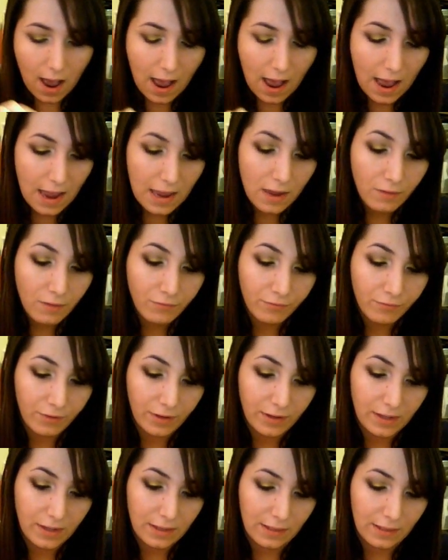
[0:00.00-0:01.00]
I
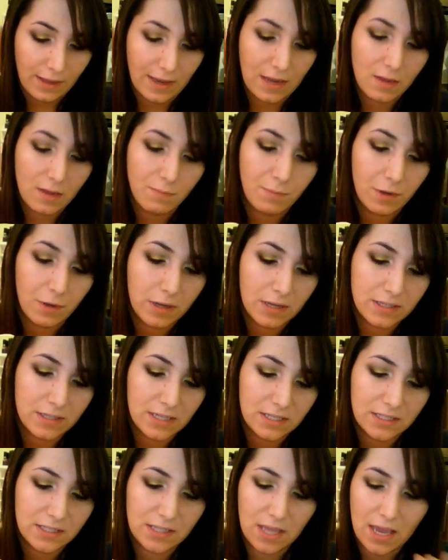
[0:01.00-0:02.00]
really like because
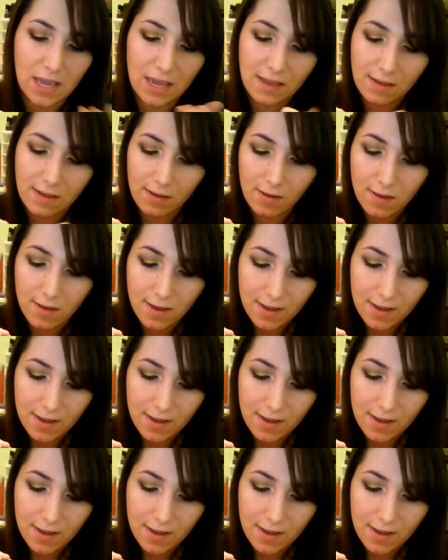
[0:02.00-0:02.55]
it's like